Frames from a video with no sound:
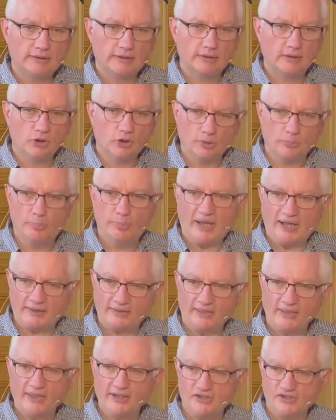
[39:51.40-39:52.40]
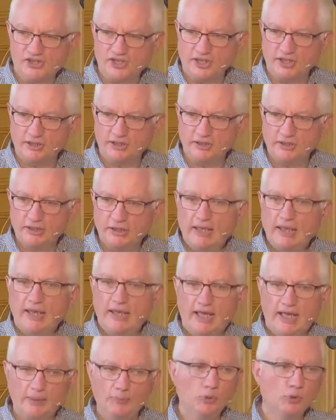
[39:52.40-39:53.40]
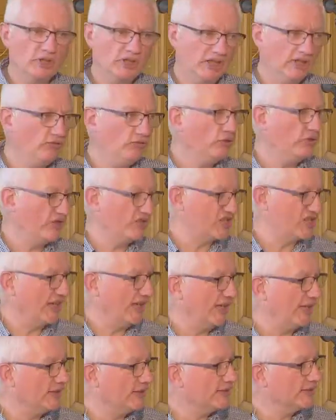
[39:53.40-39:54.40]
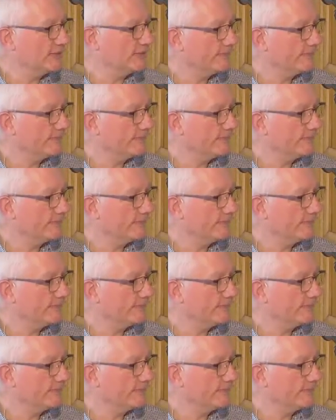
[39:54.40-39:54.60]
God back then said, I'm going to give you this land,